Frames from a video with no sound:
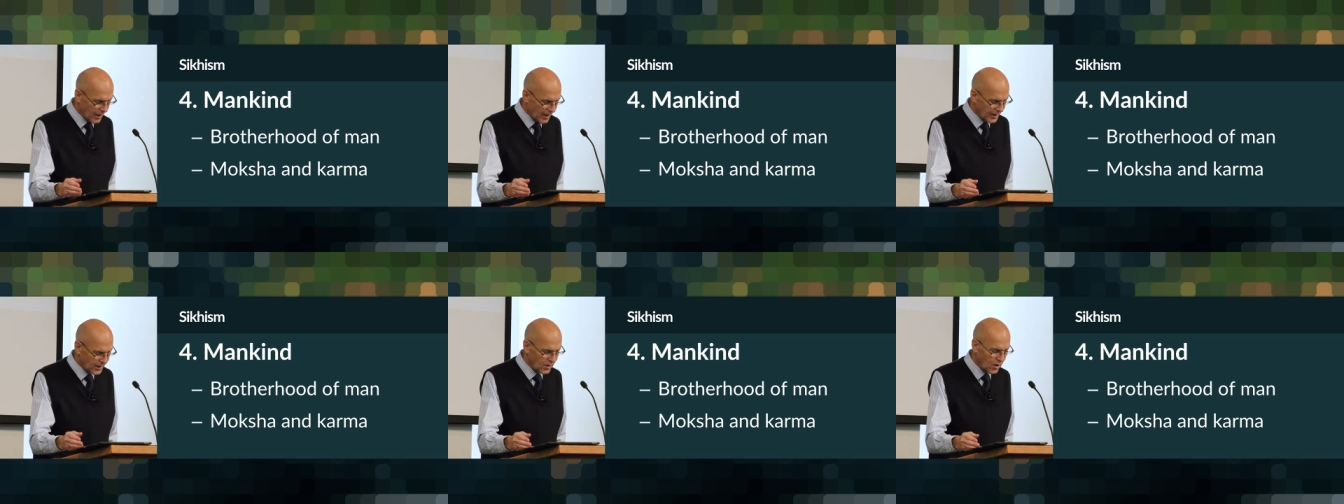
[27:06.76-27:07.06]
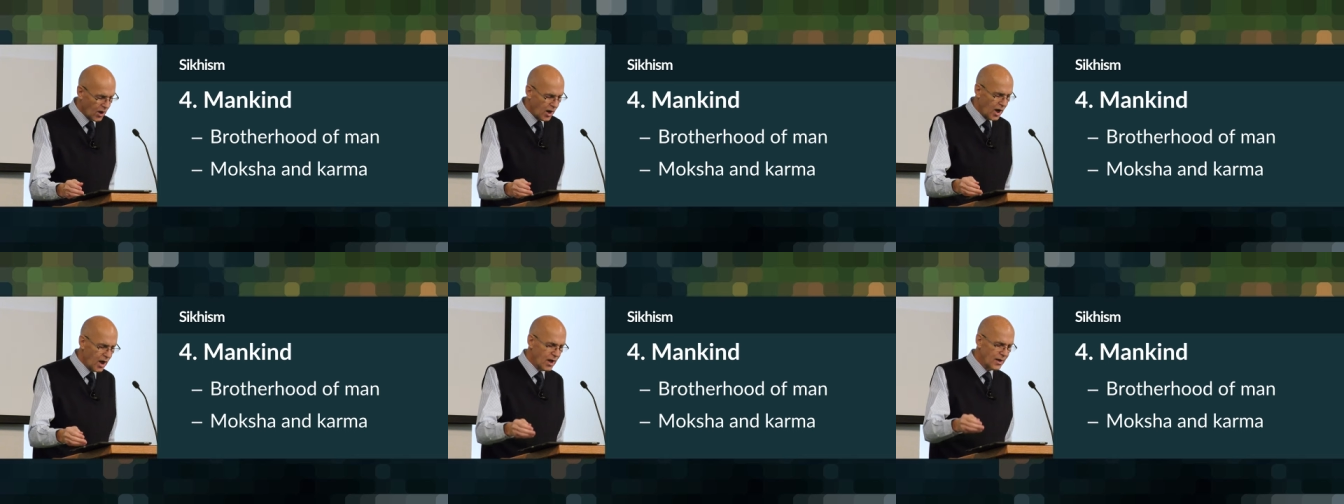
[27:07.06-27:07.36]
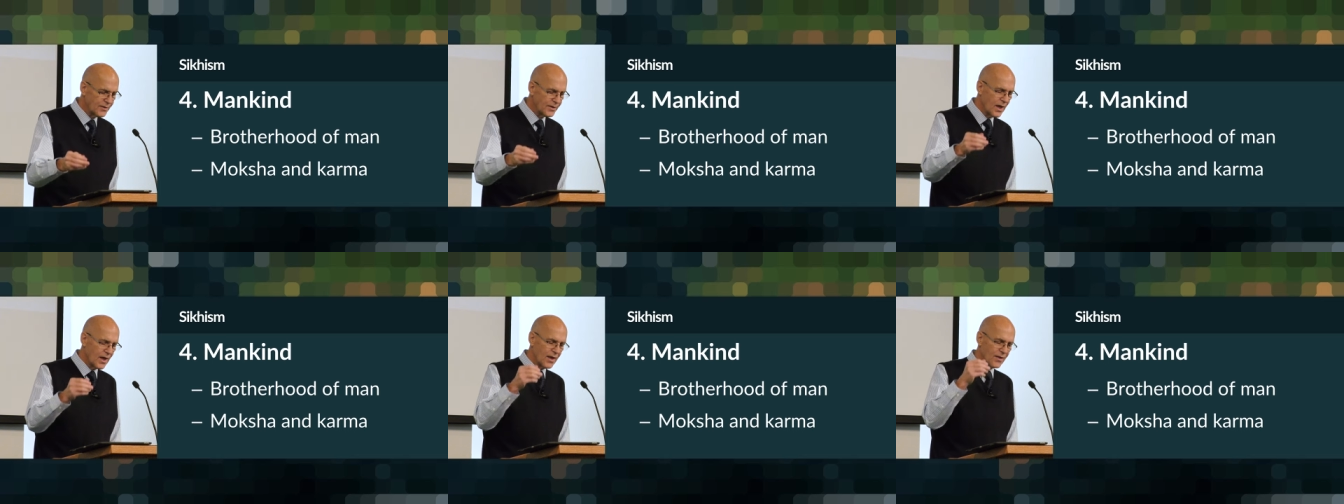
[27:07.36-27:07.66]
by
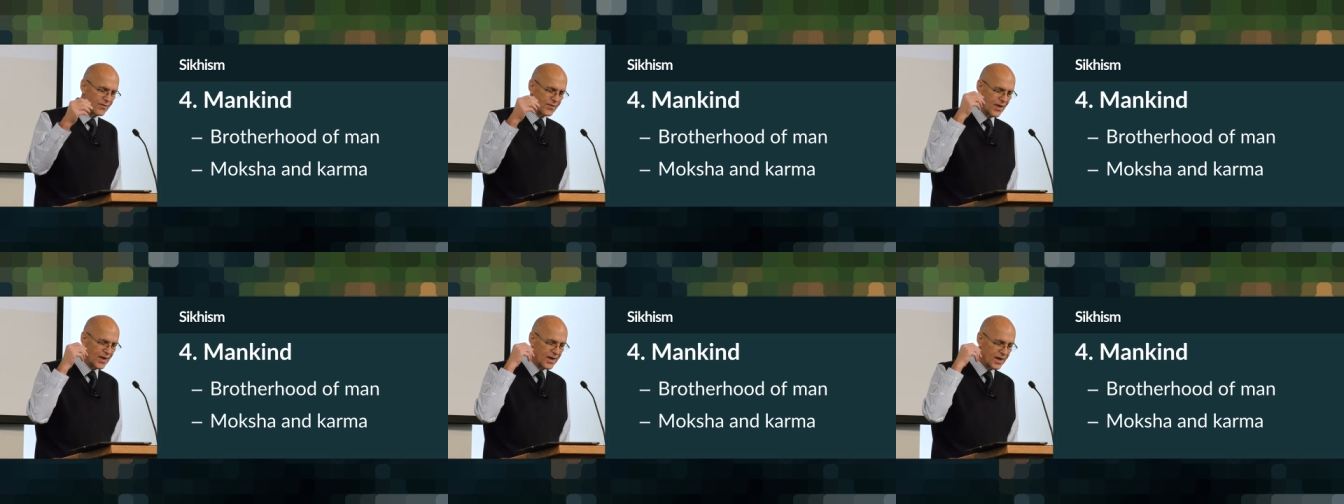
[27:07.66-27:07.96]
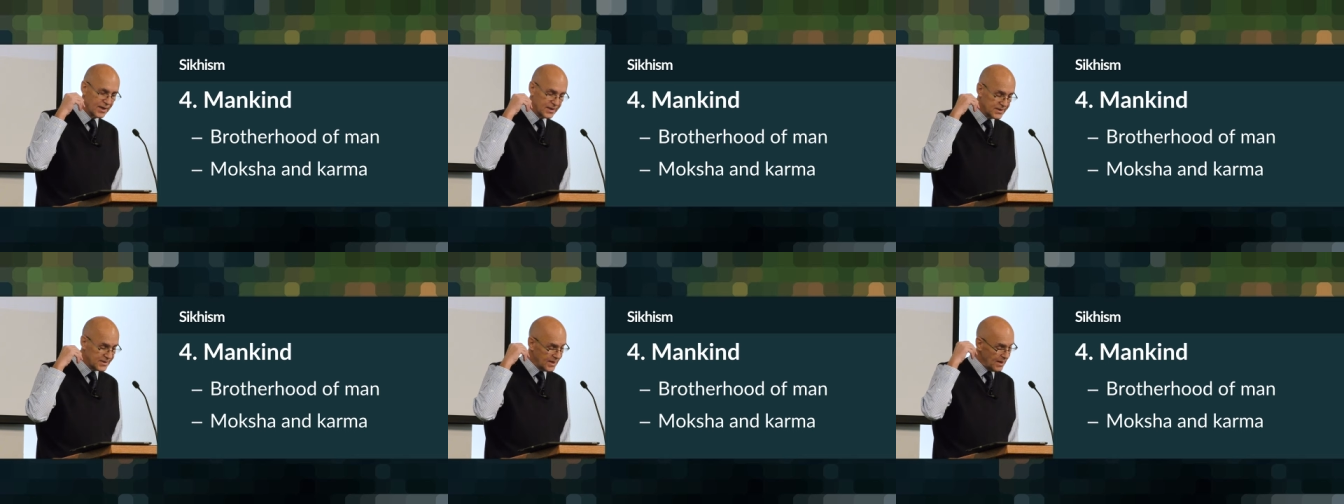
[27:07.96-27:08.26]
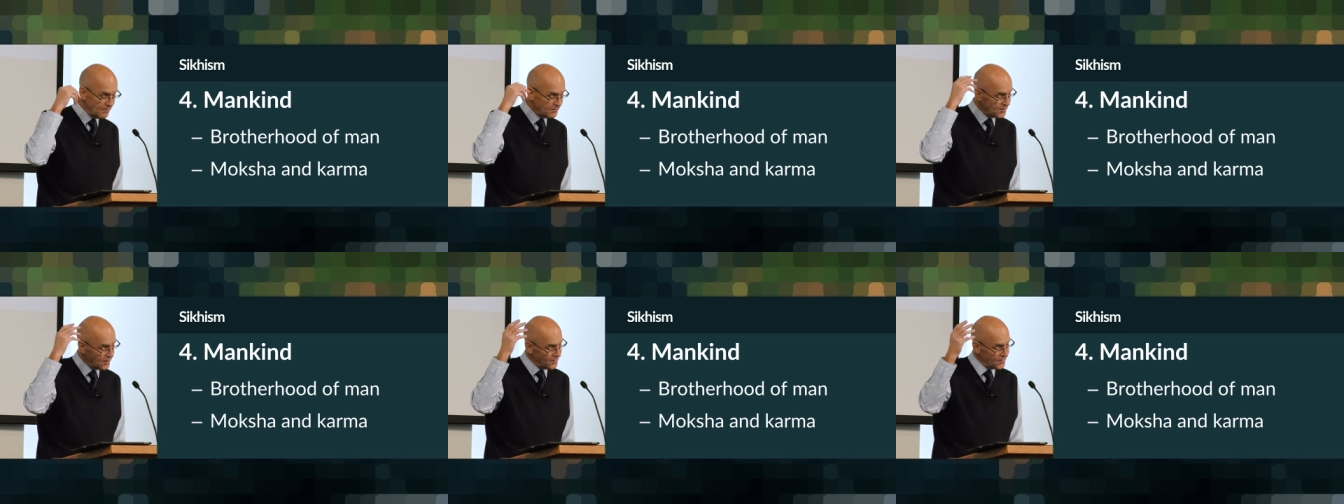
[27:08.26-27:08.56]
God. They
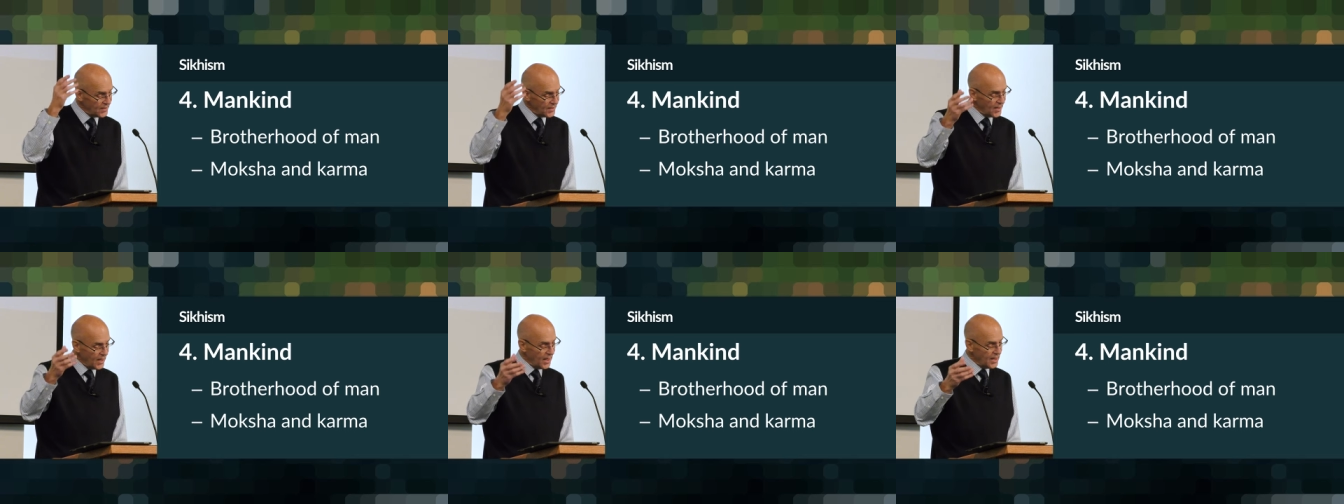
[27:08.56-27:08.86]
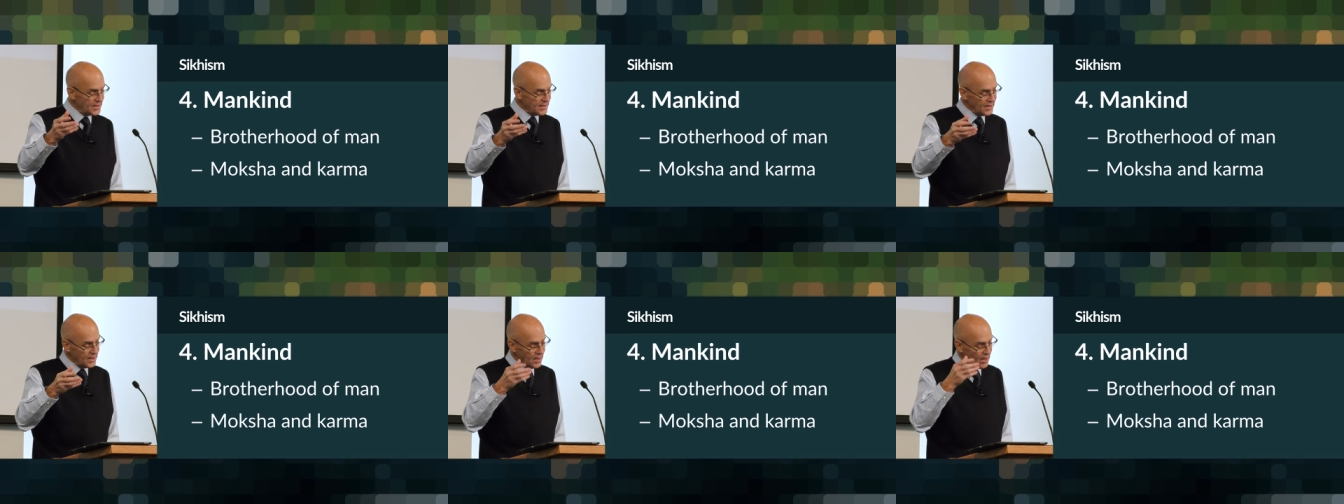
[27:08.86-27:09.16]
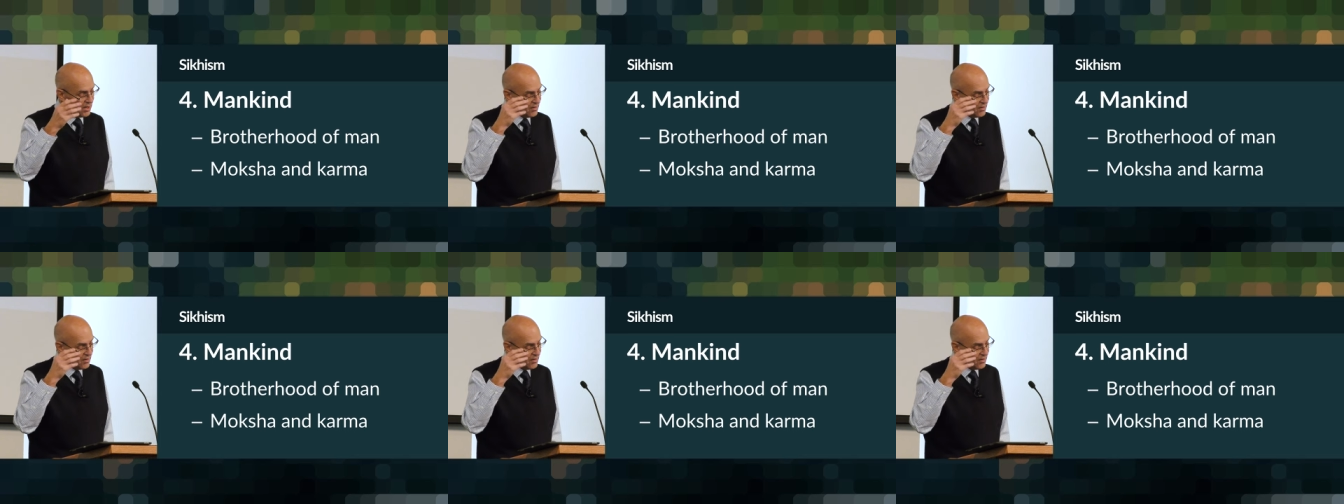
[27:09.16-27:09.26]
accepted the idea